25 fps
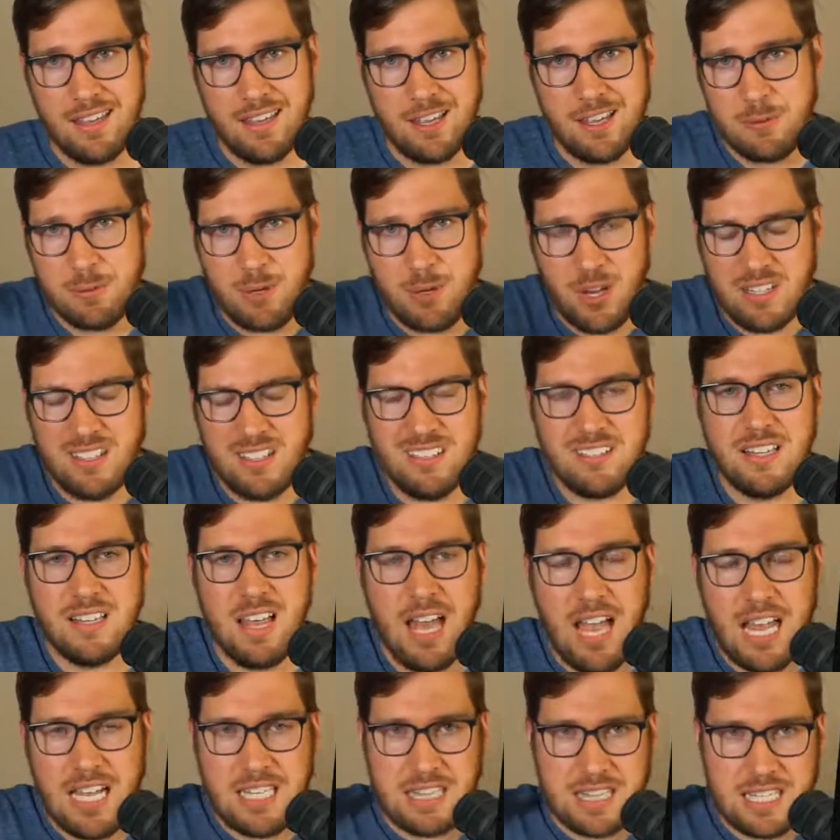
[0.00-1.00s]
kind of
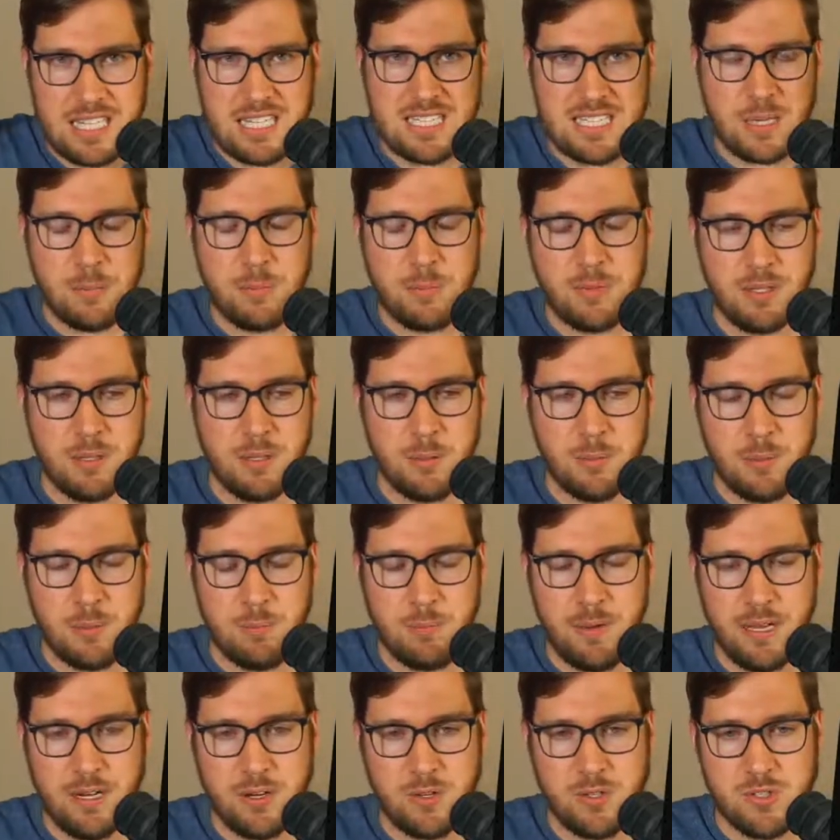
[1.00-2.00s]
line things up a little bit
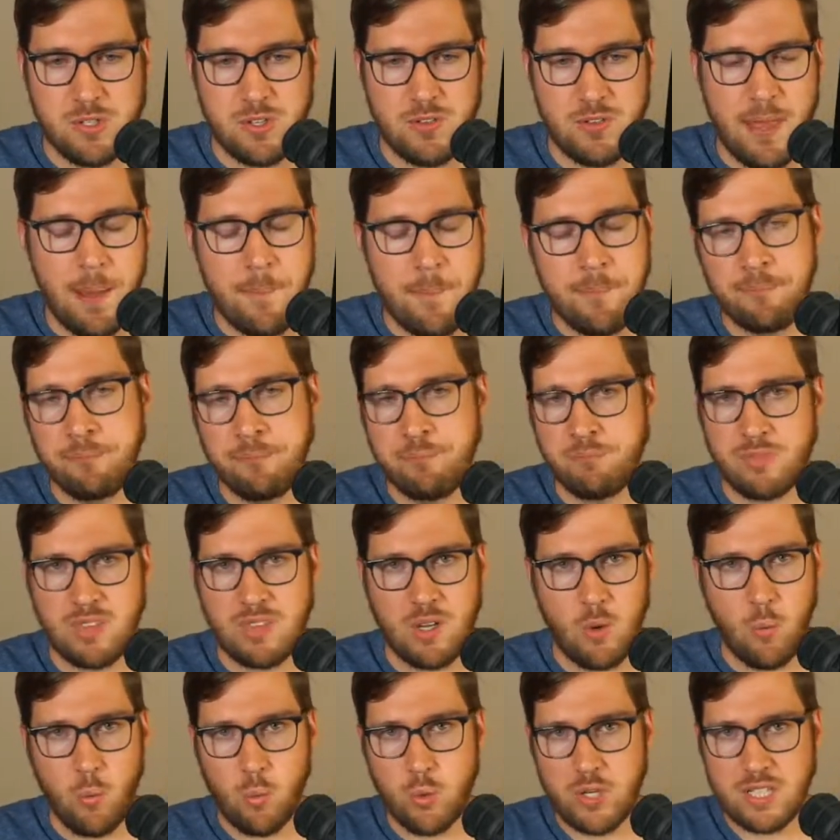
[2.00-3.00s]
better so that
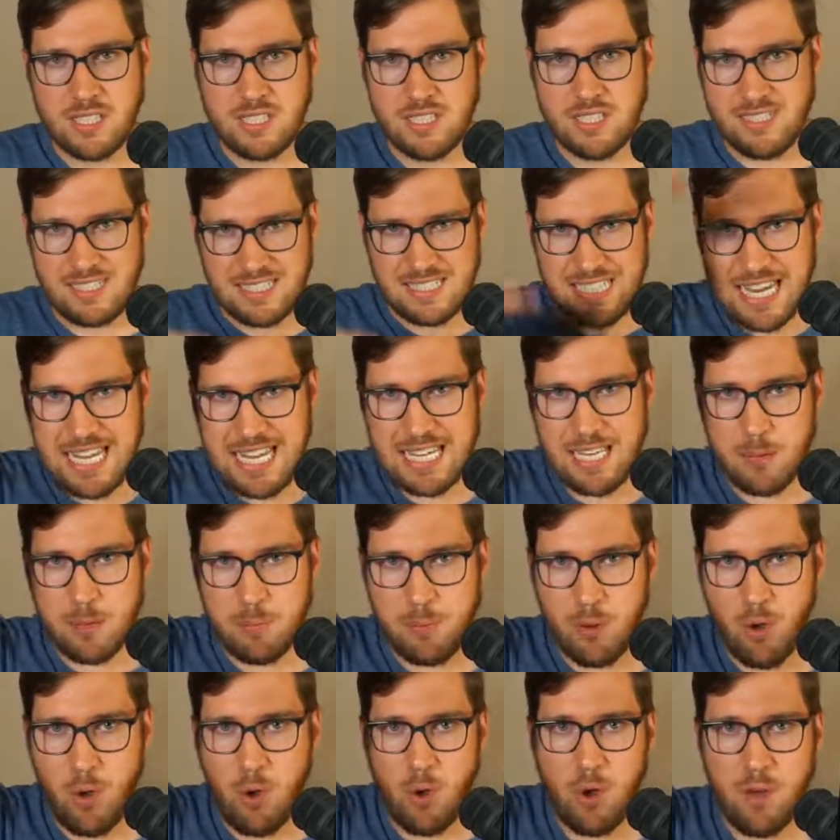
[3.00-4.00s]
work doesn't take up
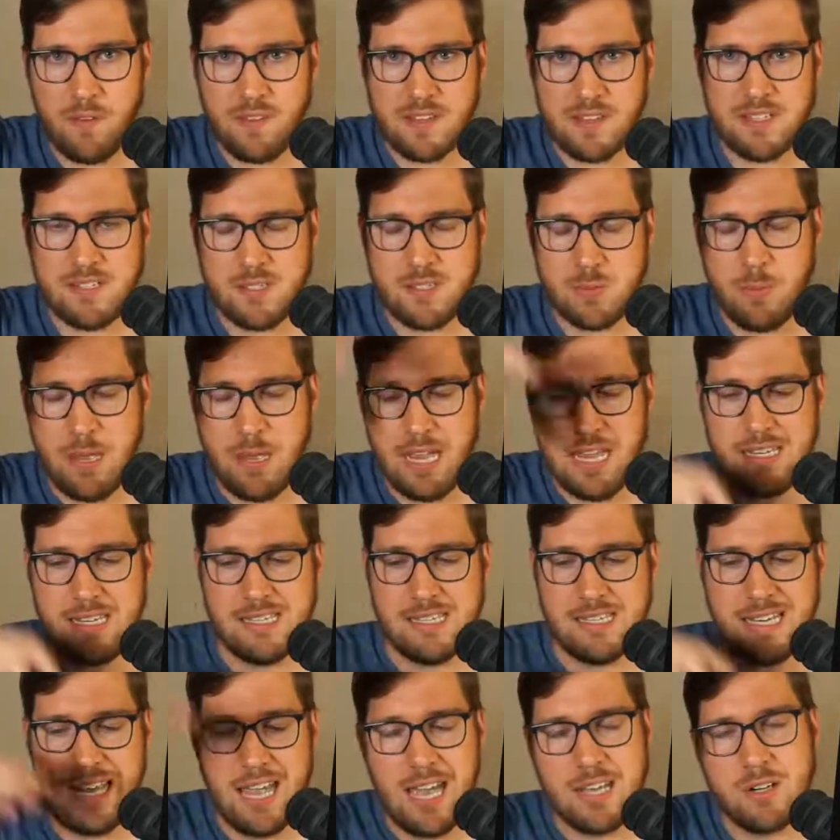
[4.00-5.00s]
all this space
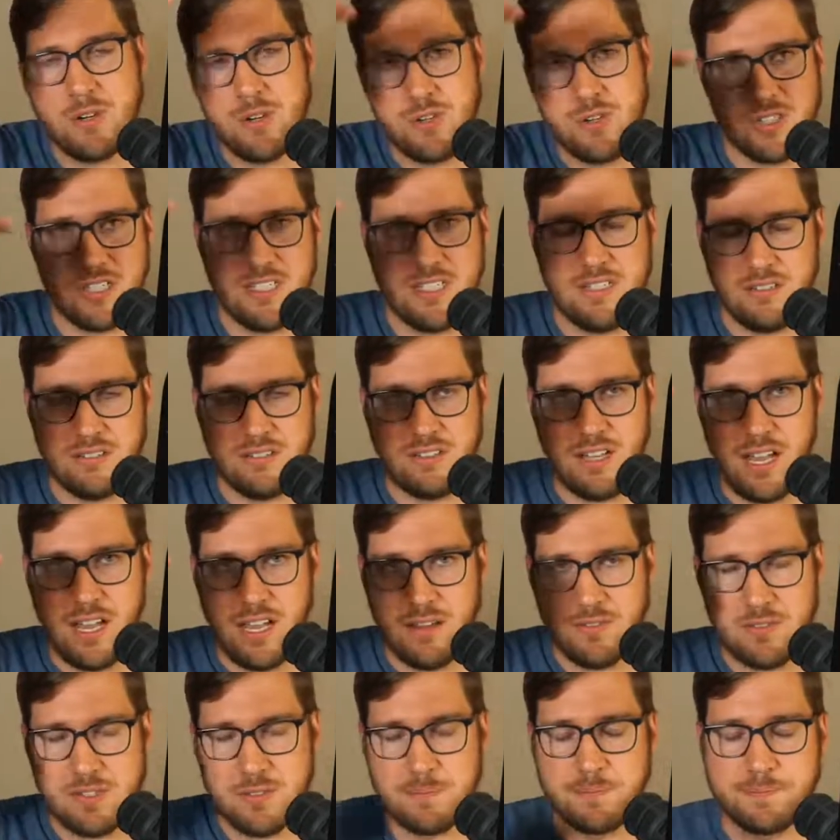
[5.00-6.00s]
and energy in our
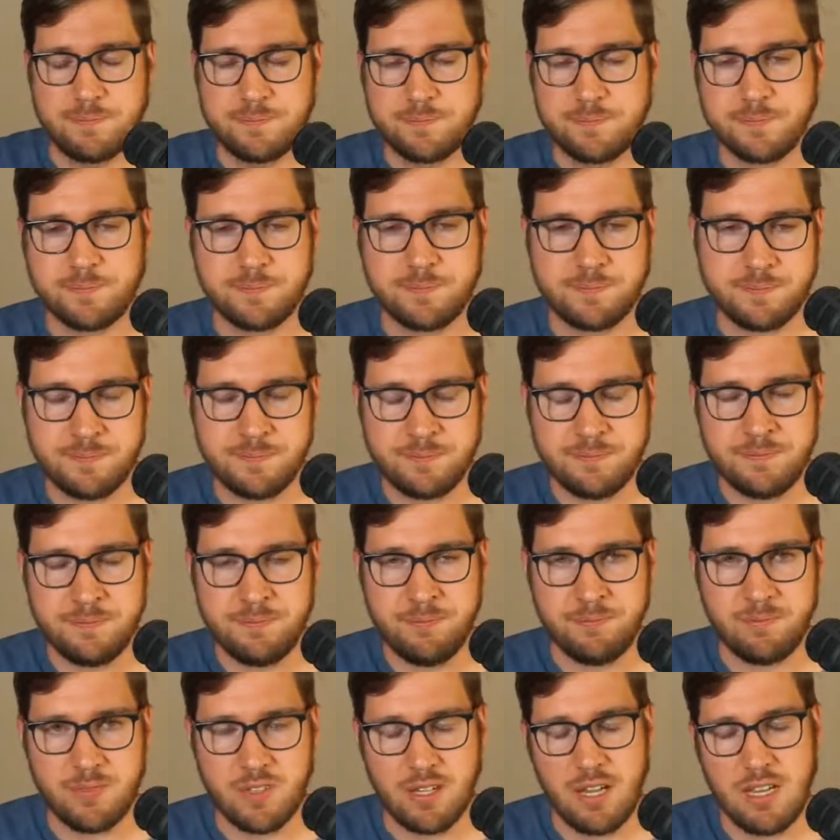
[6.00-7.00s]
lives.
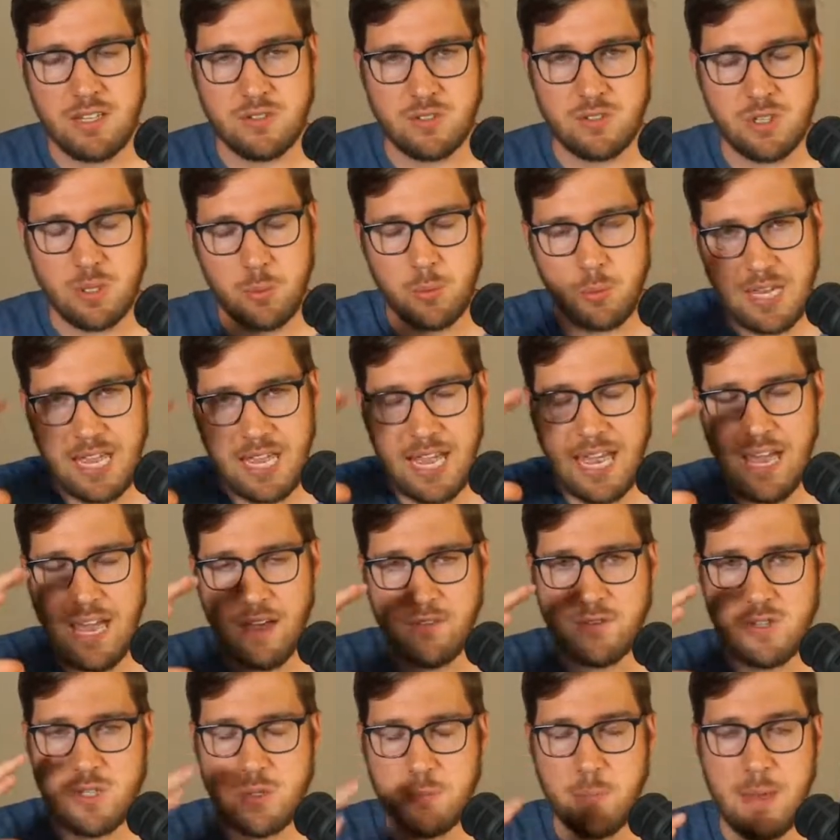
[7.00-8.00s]
And so that we
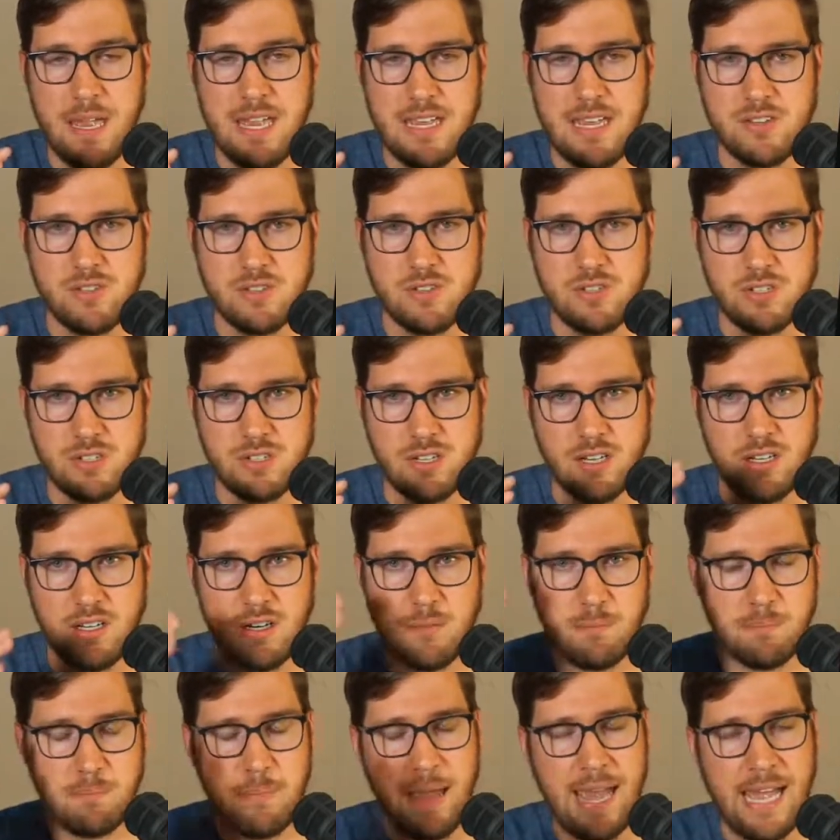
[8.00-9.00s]
have space to kind
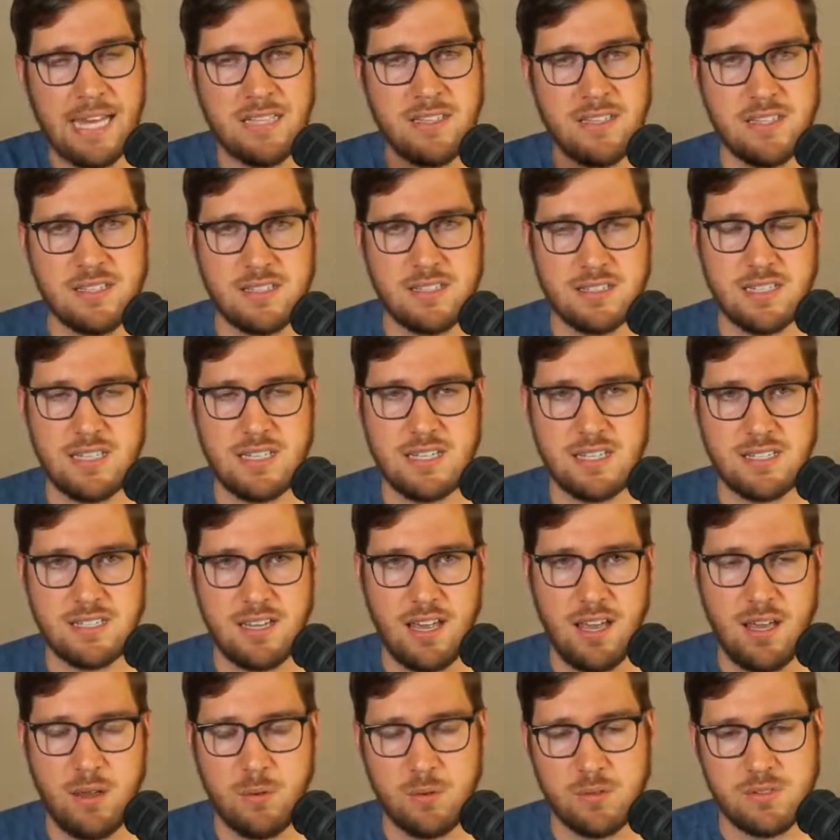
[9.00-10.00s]
of balance things
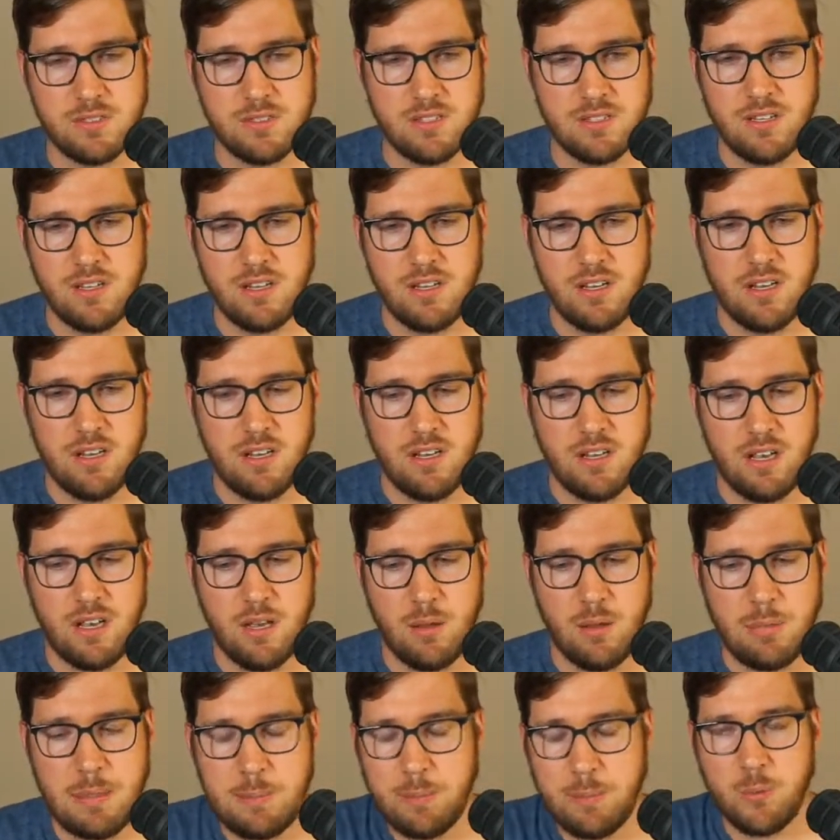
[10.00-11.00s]
out.
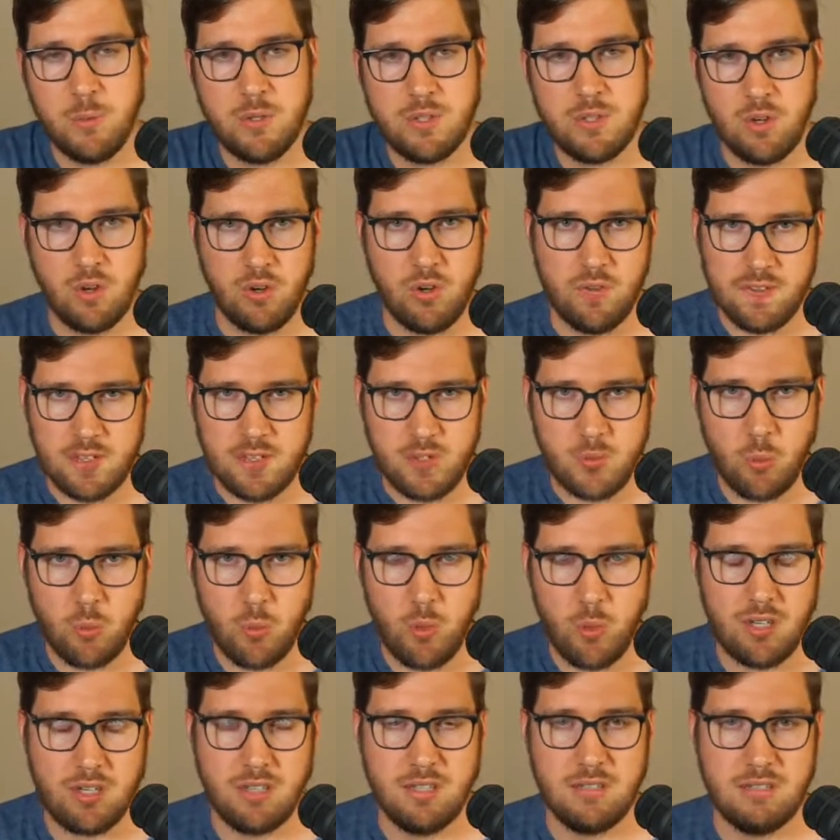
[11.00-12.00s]
People would call this
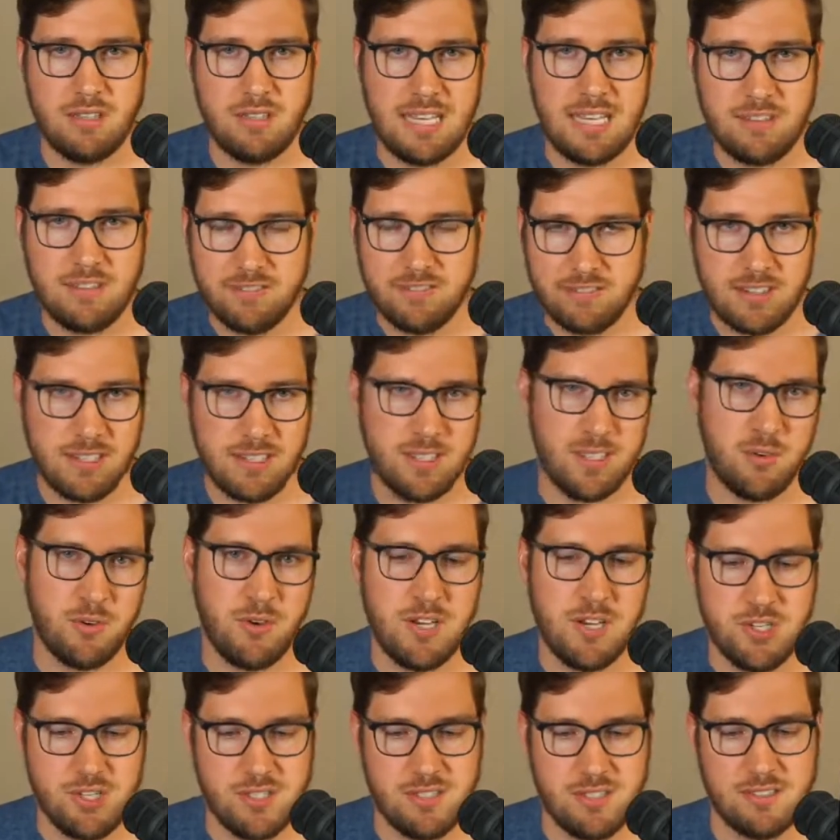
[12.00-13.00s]
work-life
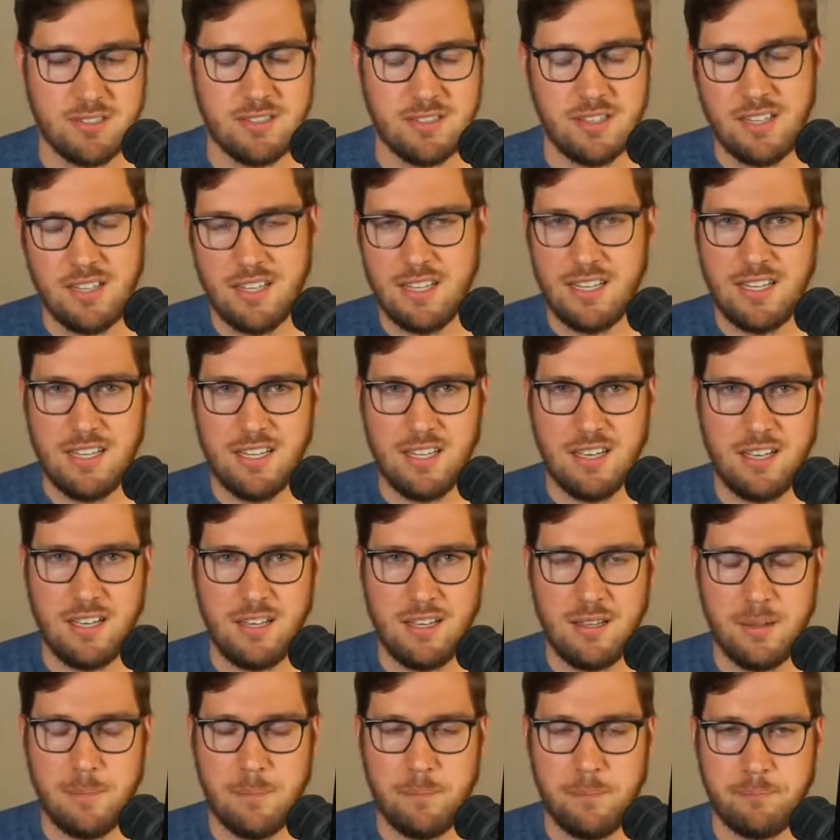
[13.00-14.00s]
integration.
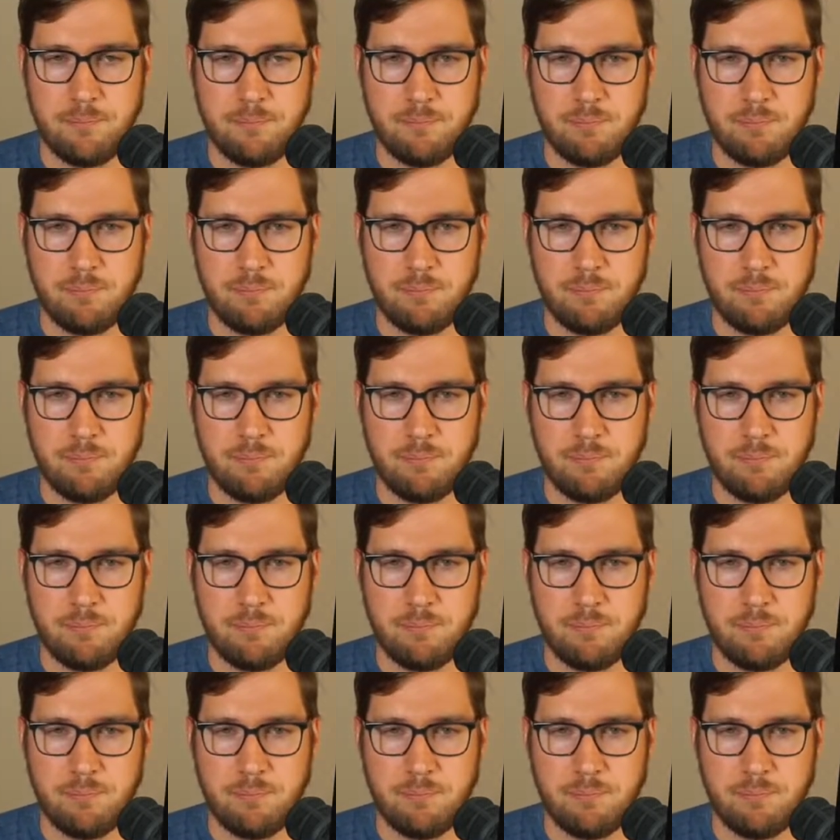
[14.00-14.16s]
I'm